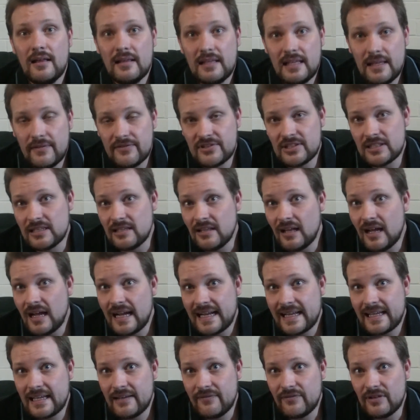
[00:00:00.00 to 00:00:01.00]
Give us a
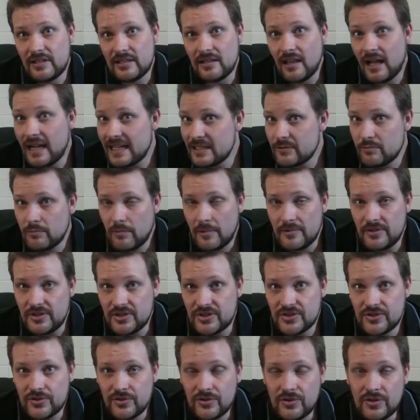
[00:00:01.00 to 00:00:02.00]
like if you liked what you
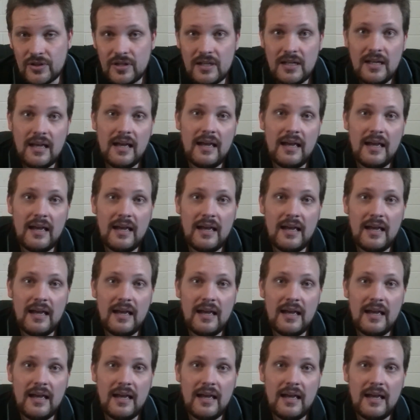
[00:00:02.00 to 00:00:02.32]
saw.